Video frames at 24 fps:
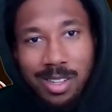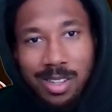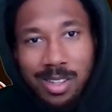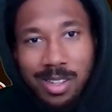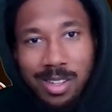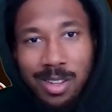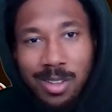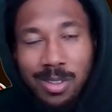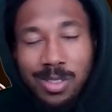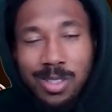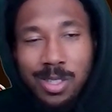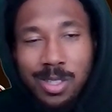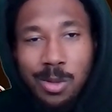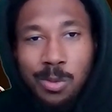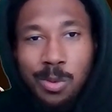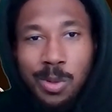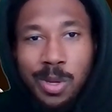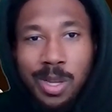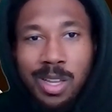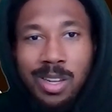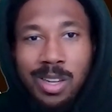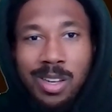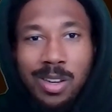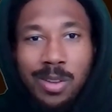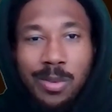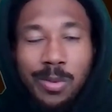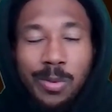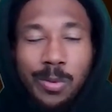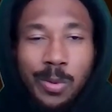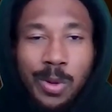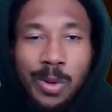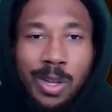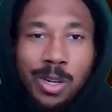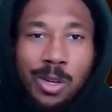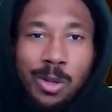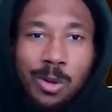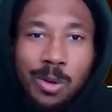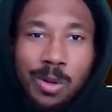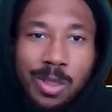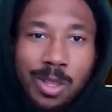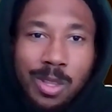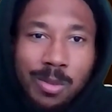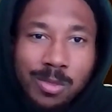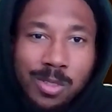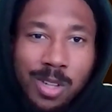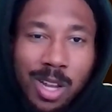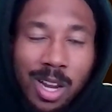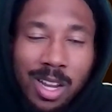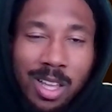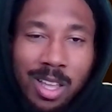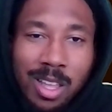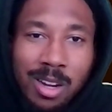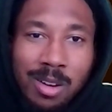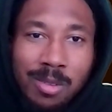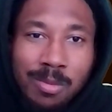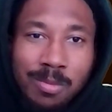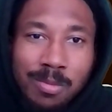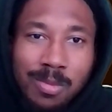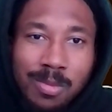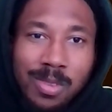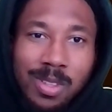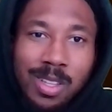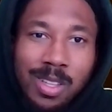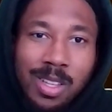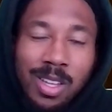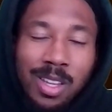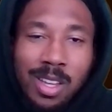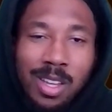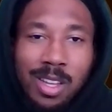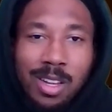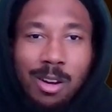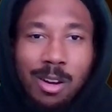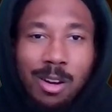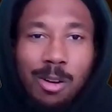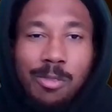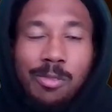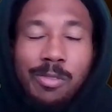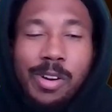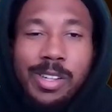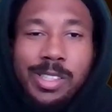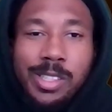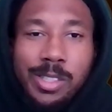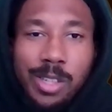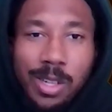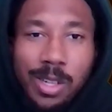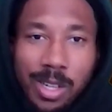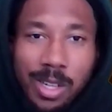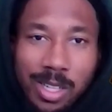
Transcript: you know, see what we can do with him, try to get him, you know, frustrated in